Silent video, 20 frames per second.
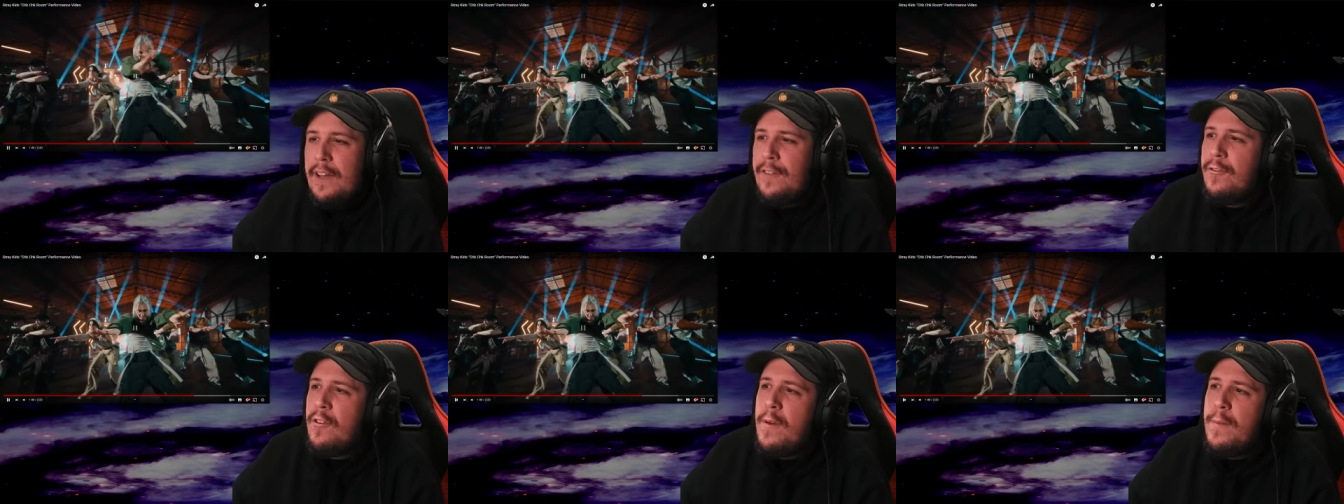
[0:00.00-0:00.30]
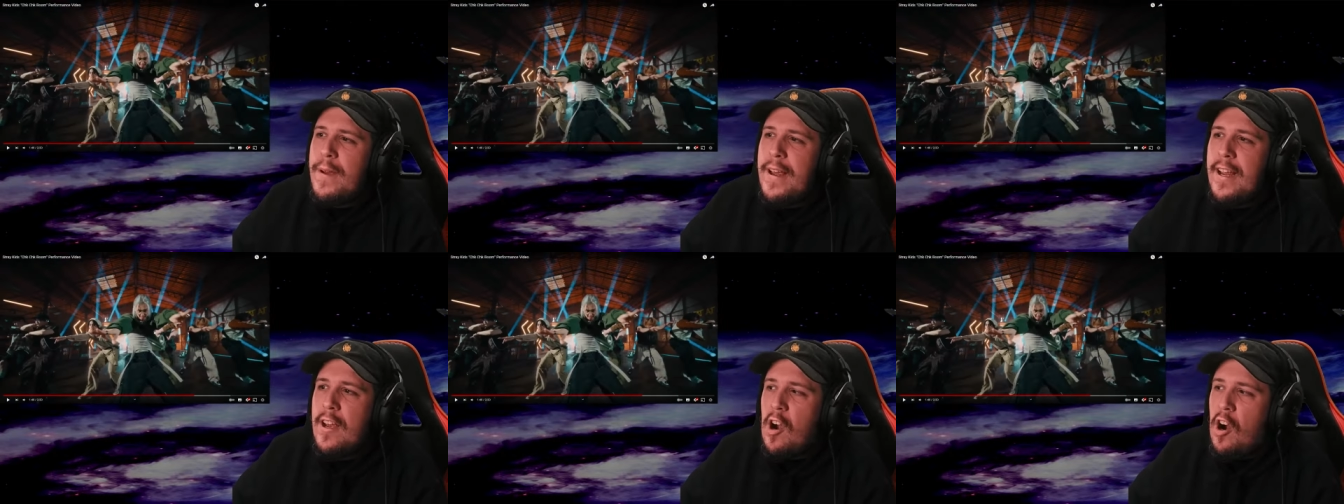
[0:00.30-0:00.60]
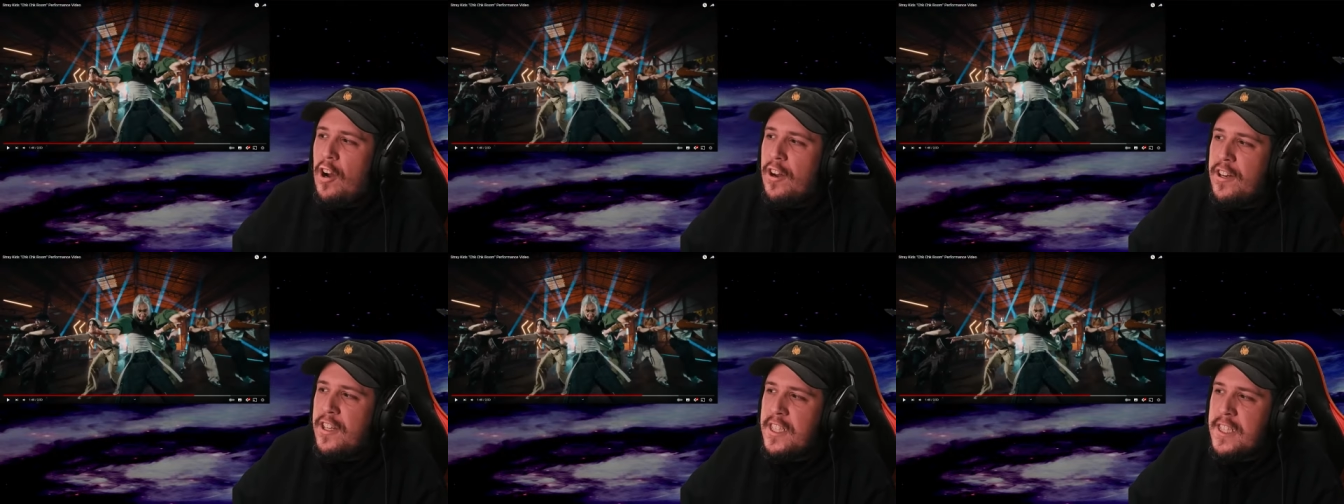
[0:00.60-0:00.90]
If we're being
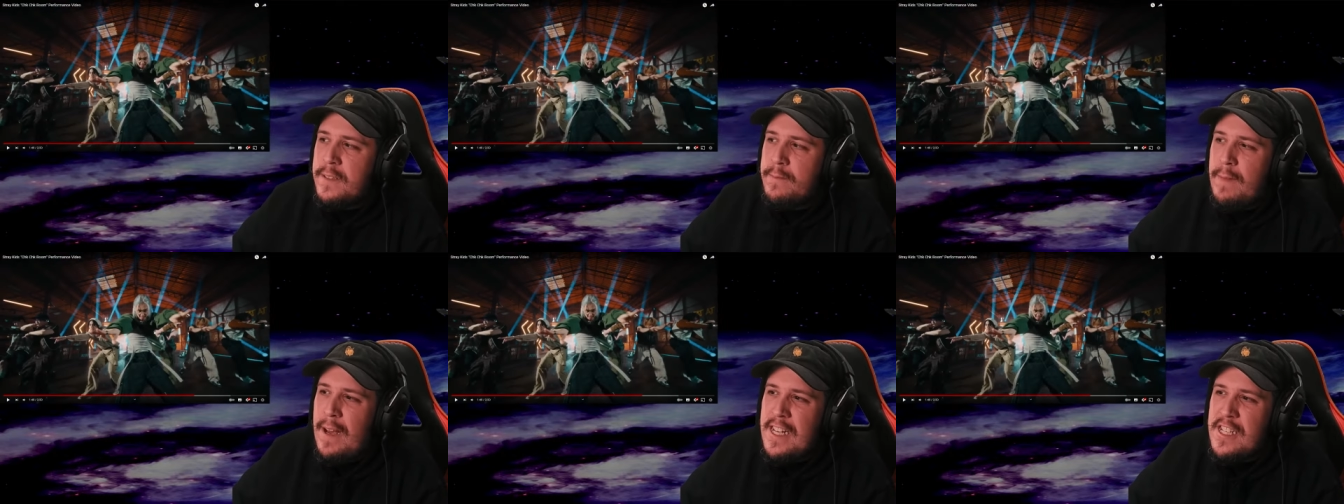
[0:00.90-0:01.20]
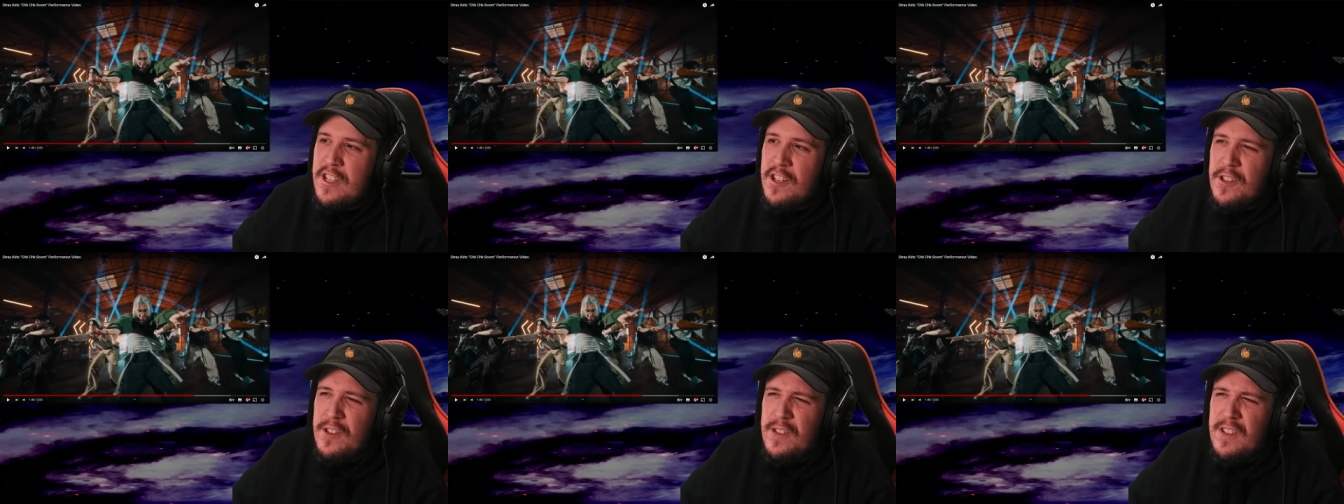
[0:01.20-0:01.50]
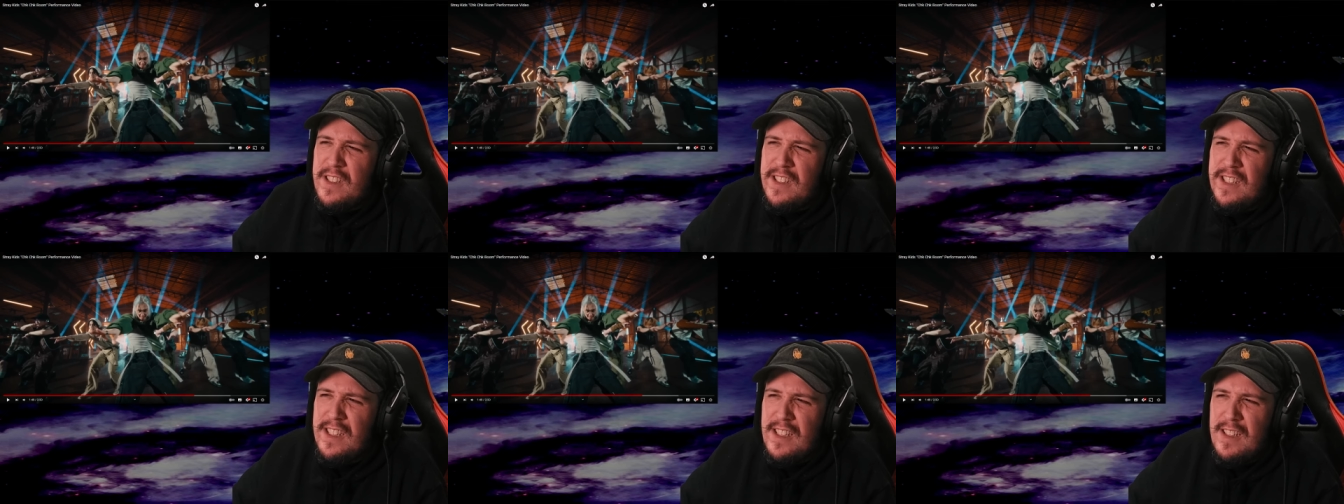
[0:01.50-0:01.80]
honest,
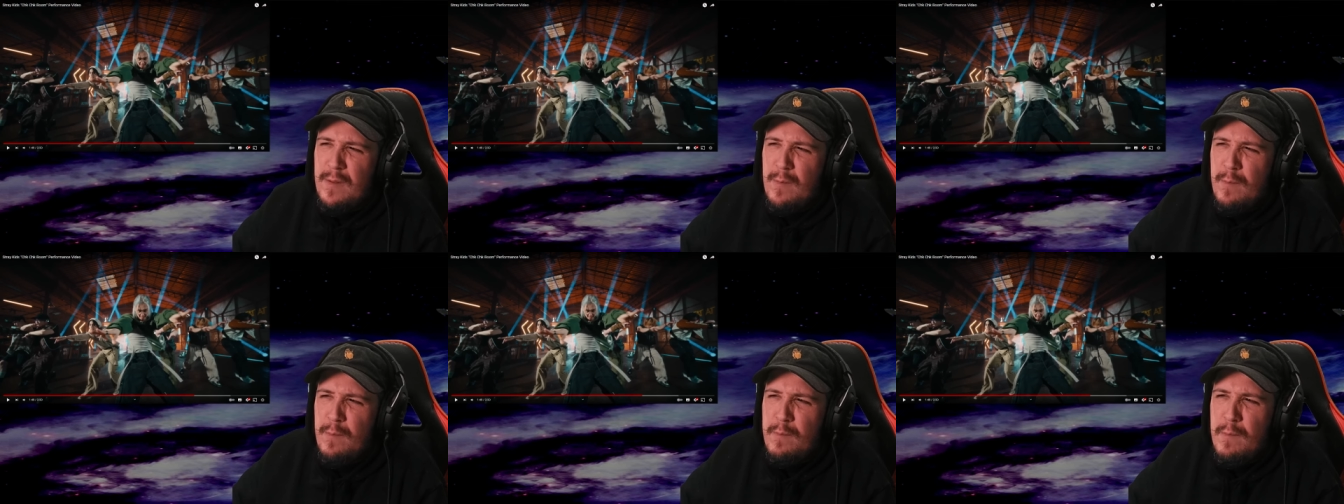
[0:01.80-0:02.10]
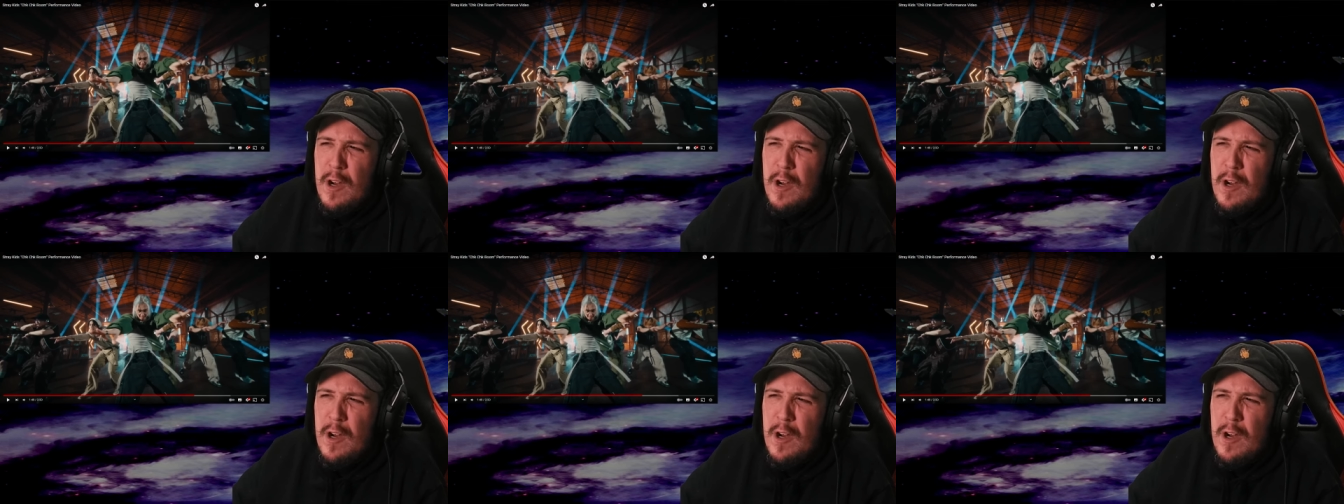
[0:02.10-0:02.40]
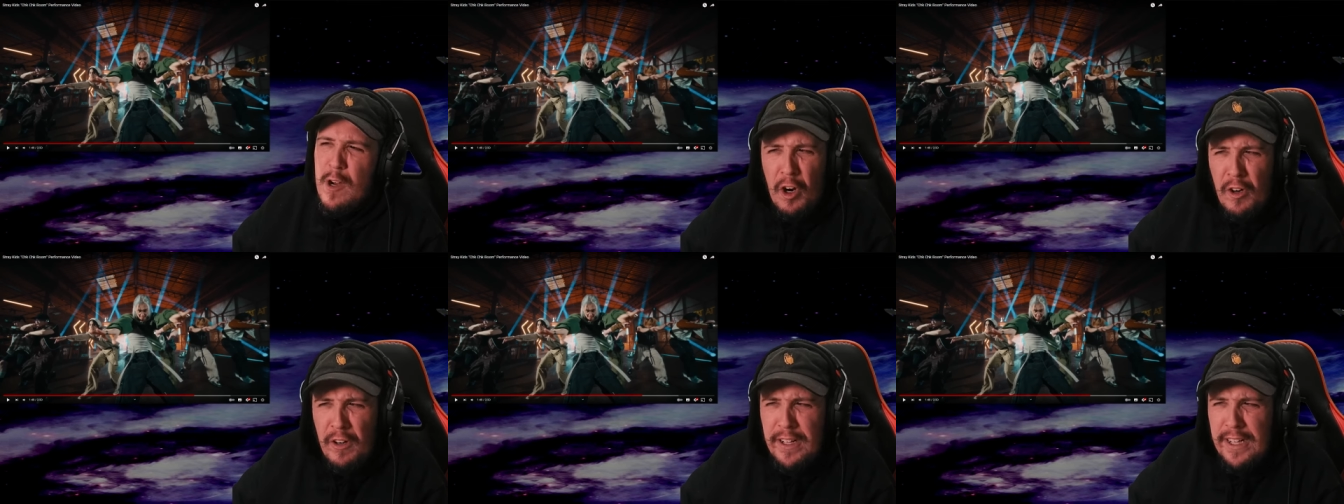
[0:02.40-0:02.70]
Major,
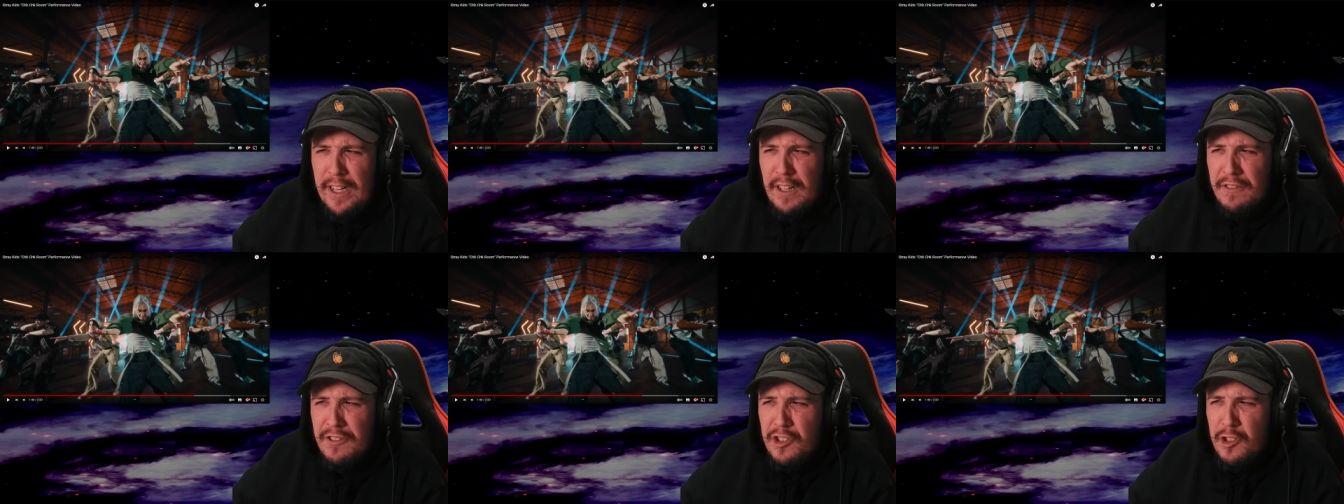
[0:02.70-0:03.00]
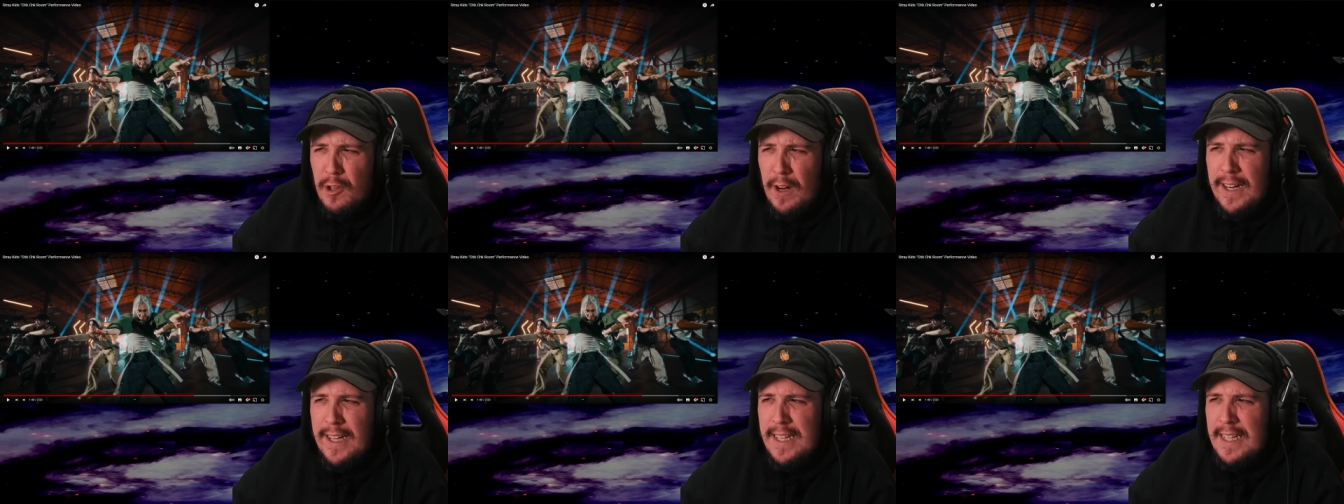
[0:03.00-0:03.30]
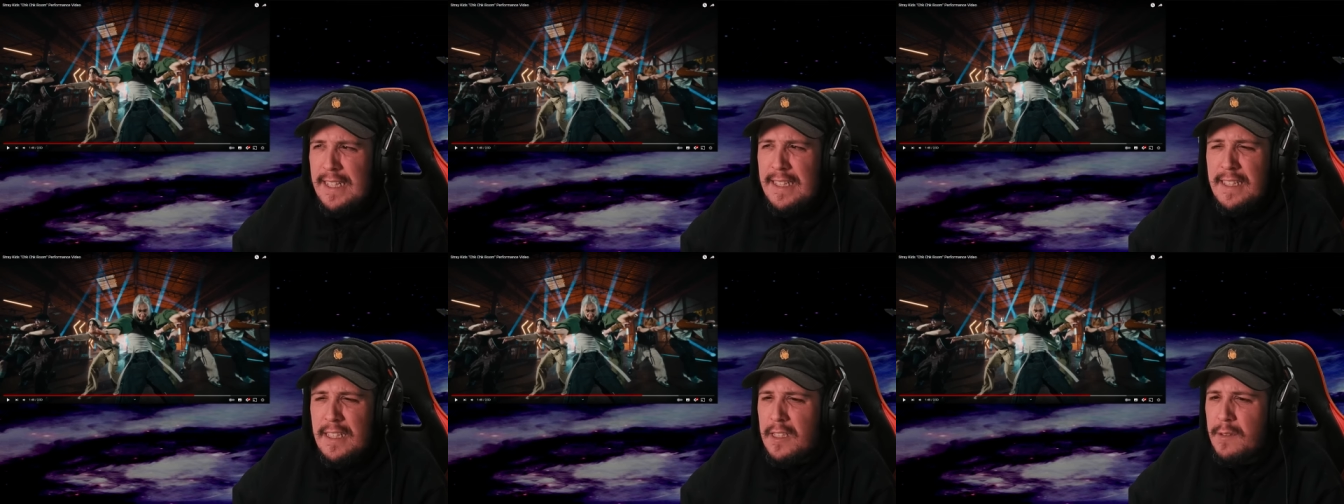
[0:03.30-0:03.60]
majority of Stray
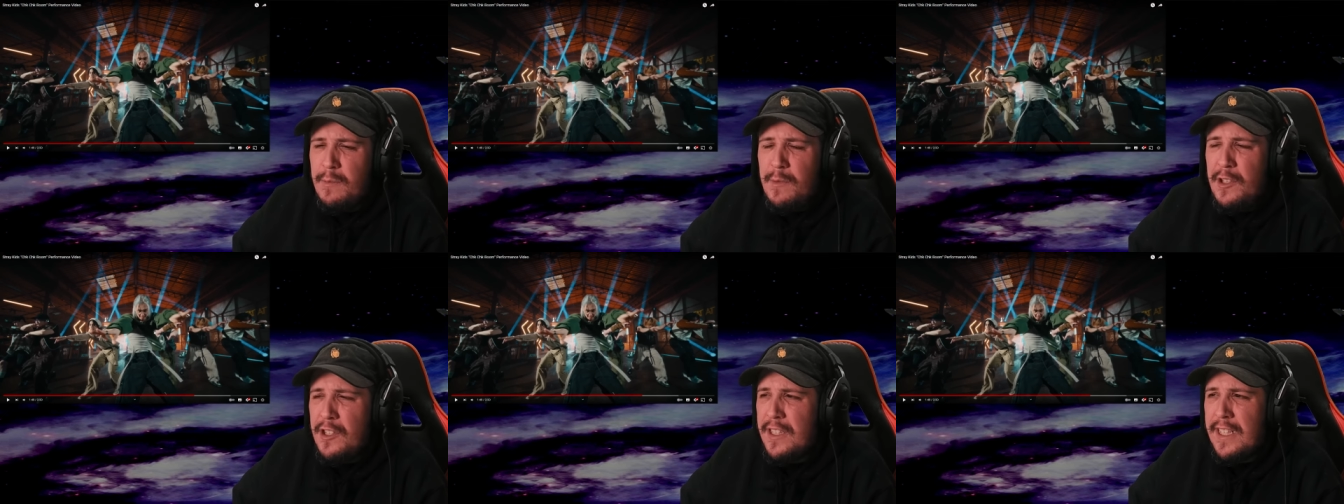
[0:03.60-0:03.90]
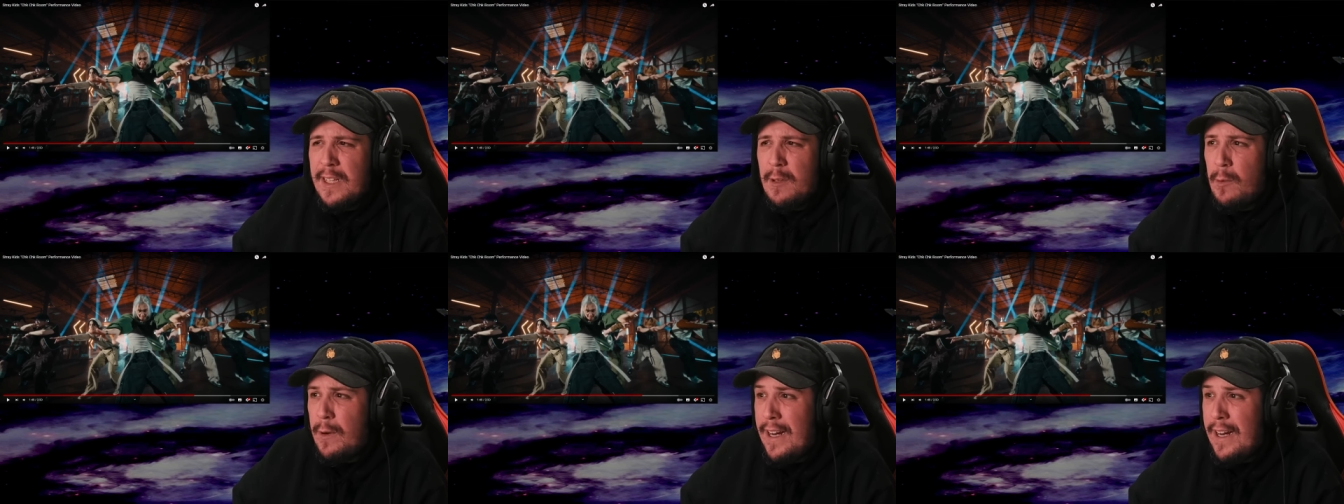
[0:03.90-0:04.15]
Kids' music,